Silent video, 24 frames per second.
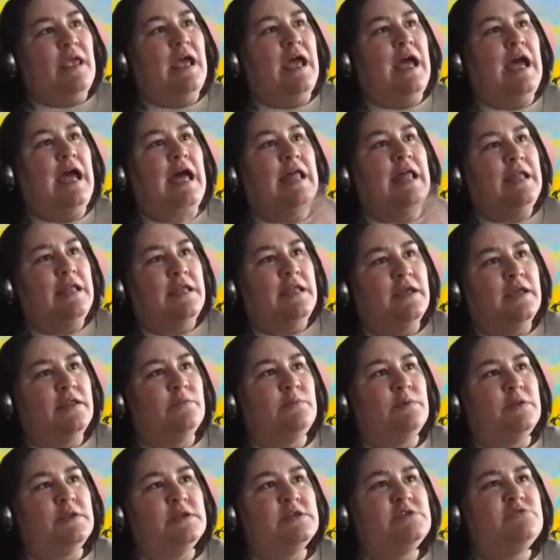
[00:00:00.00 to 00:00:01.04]
And then the other
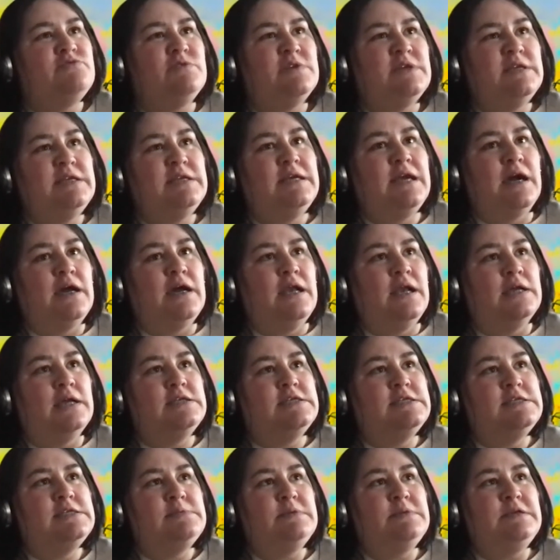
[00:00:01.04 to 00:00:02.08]
one that's really
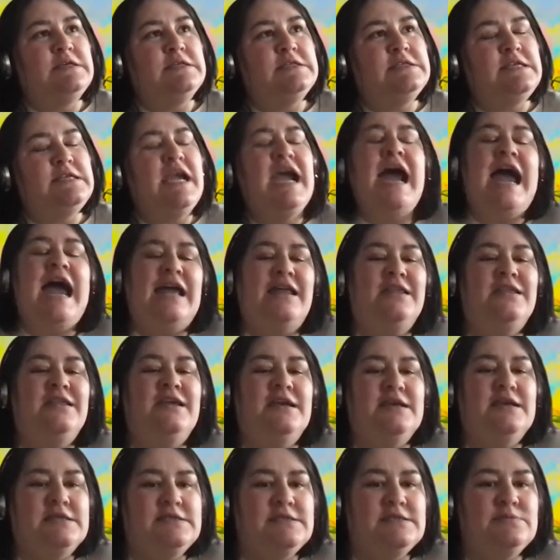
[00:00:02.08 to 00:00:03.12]
highlighted to me is the
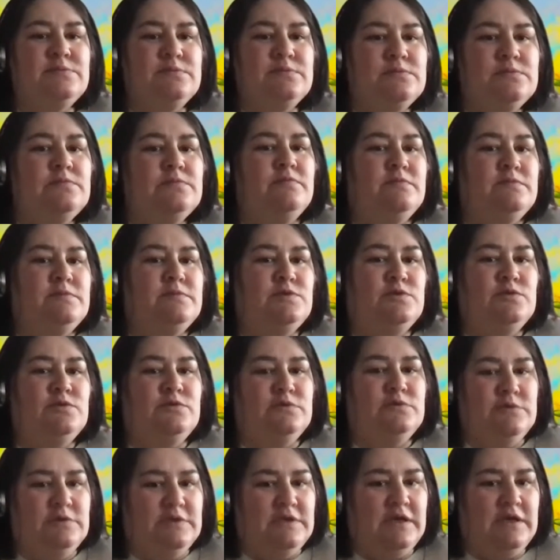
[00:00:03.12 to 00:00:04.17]
ethics
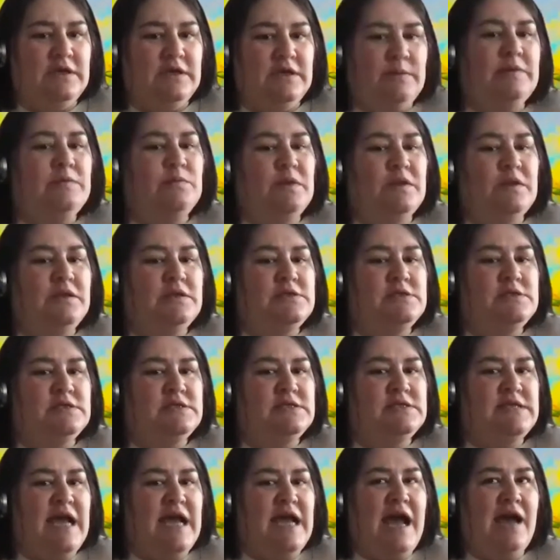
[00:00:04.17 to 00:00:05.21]
talk that I went with to
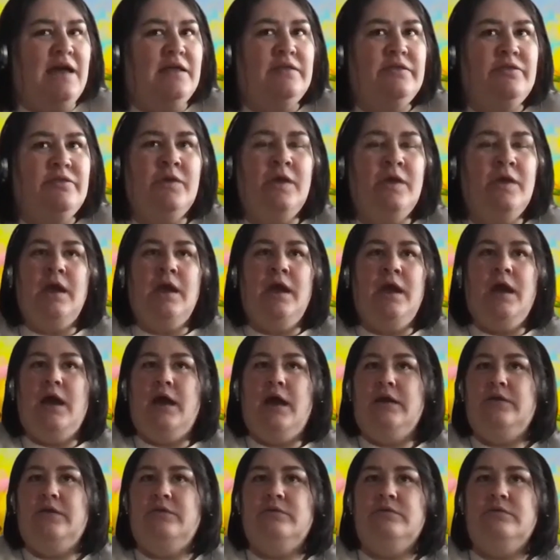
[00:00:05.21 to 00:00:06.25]
SAF.
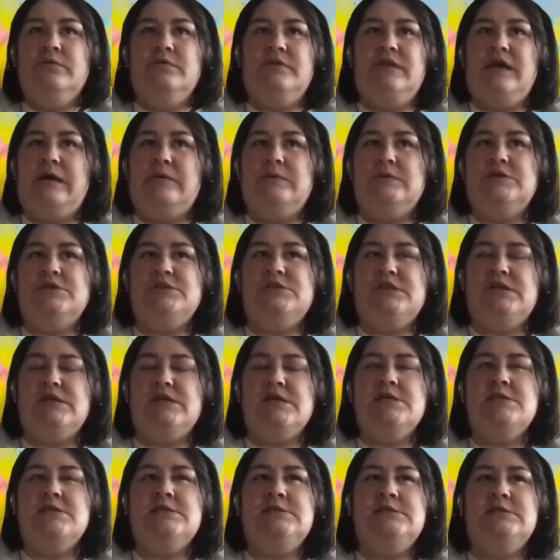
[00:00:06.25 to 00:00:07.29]
I thought that was
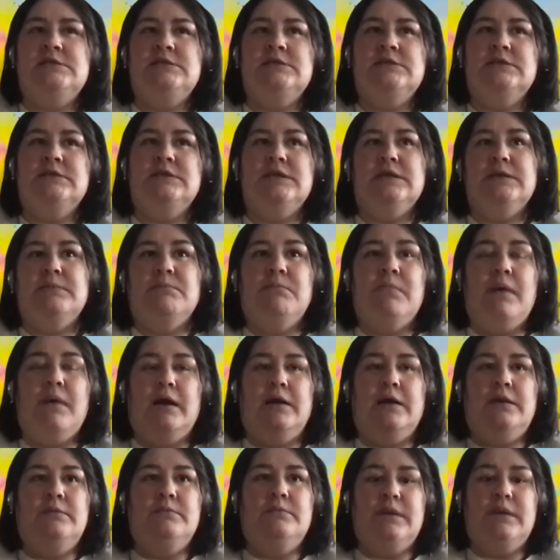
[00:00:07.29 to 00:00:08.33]
just
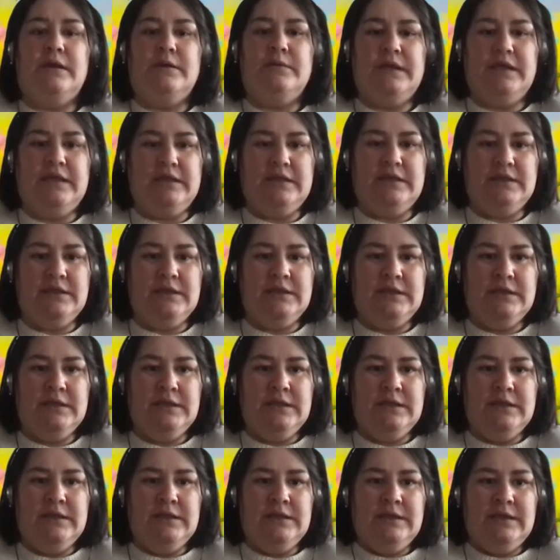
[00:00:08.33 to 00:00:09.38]
mind-blowing
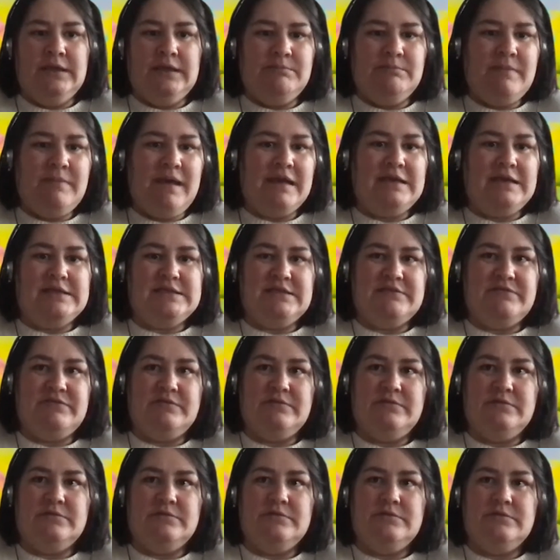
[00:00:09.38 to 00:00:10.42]
in many
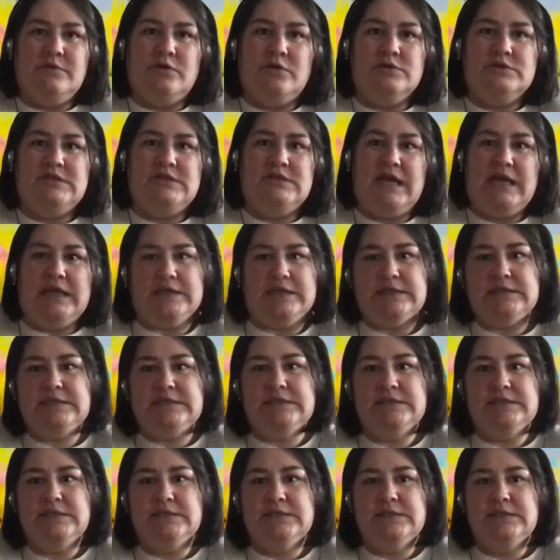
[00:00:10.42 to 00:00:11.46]
different
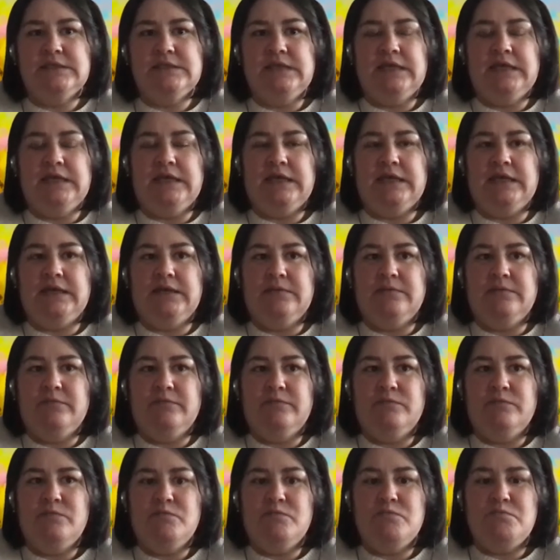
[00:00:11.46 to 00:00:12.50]
contexts, in
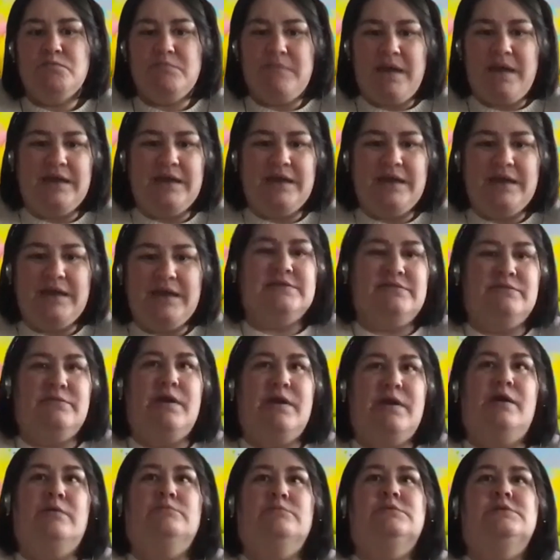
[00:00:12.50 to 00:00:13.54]
many different
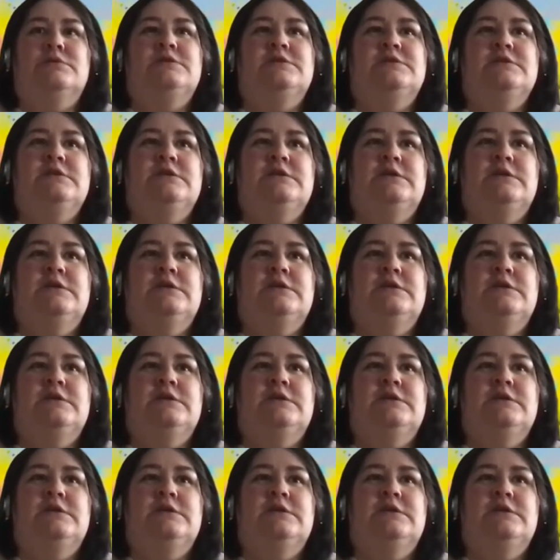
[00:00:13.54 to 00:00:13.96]
realms.